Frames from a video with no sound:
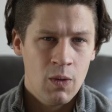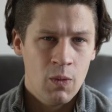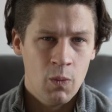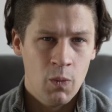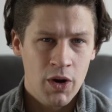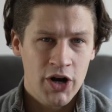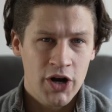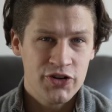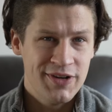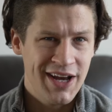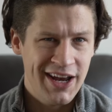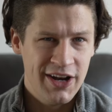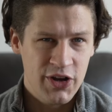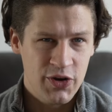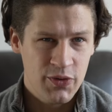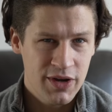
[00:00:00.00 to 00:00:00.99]
180
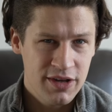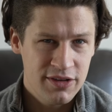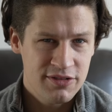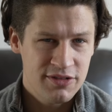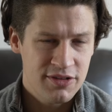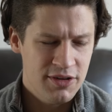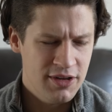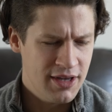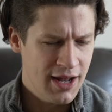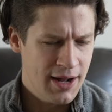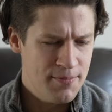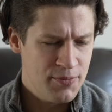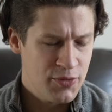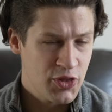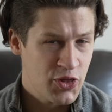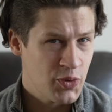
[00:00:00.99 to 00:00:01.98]
degrees, you get
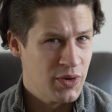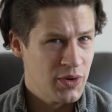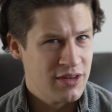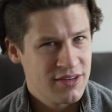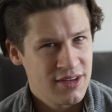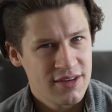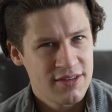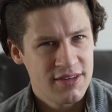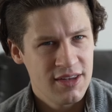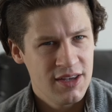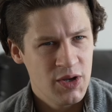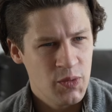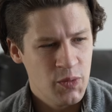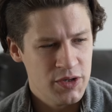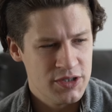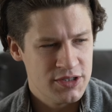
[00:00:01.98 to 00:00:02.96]

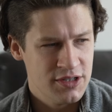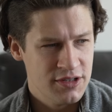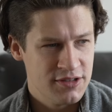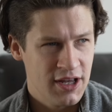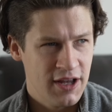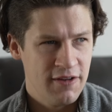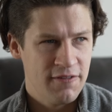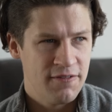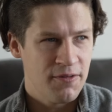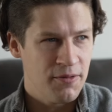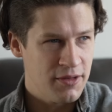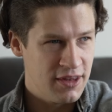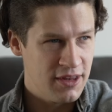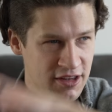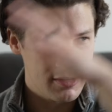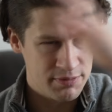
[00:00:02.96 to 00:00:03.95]
360, which is a
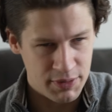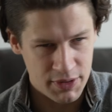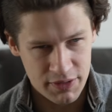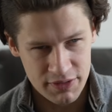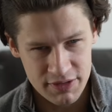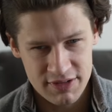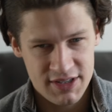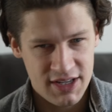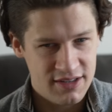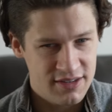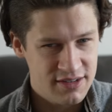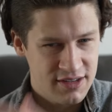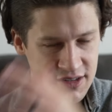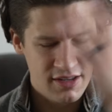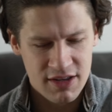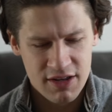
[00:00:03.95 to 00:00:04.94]
fully exposed
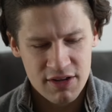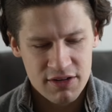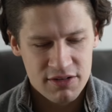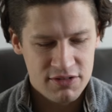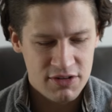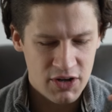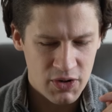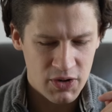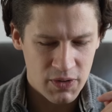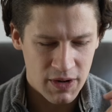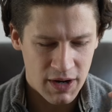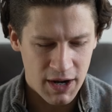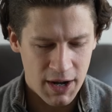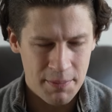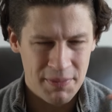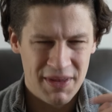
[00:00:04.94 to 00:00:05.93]
disc. So
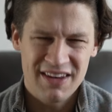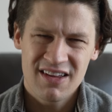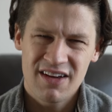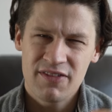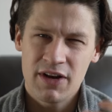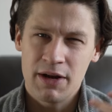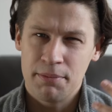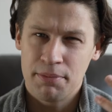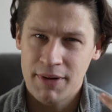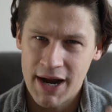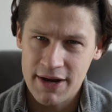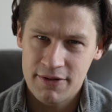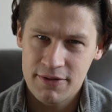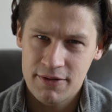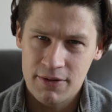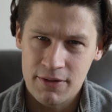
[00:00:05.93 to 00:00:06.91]
it's not very
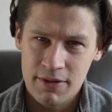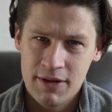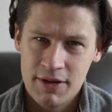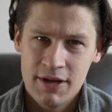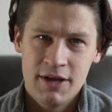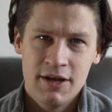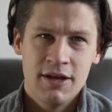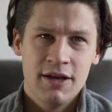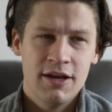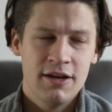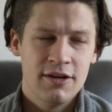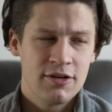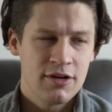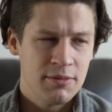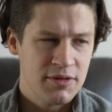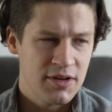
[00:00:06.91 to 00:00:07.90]
practical in
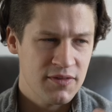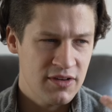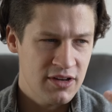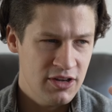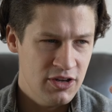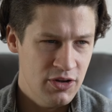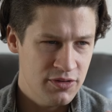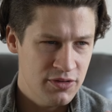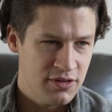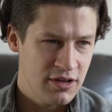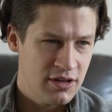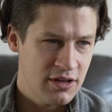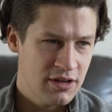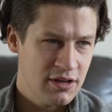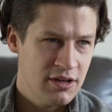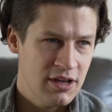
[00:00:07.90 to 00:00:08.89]
terms of
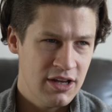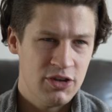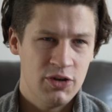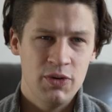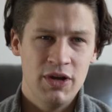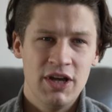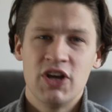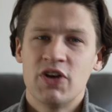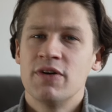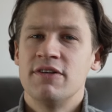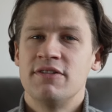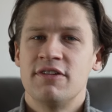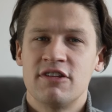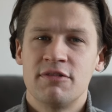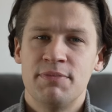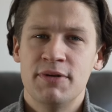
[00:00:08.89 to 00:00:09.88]
using it to increase
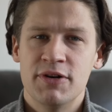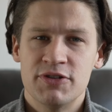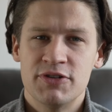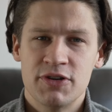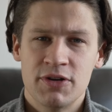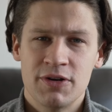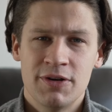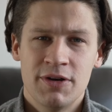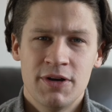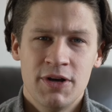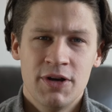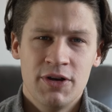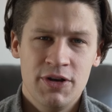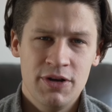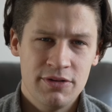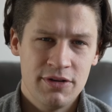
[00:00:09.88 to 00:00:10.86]
exposure
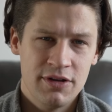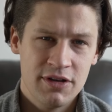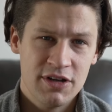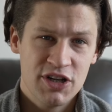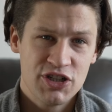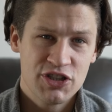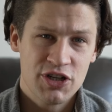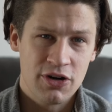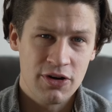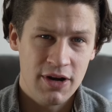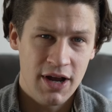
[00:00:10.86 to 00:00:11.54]
using shutter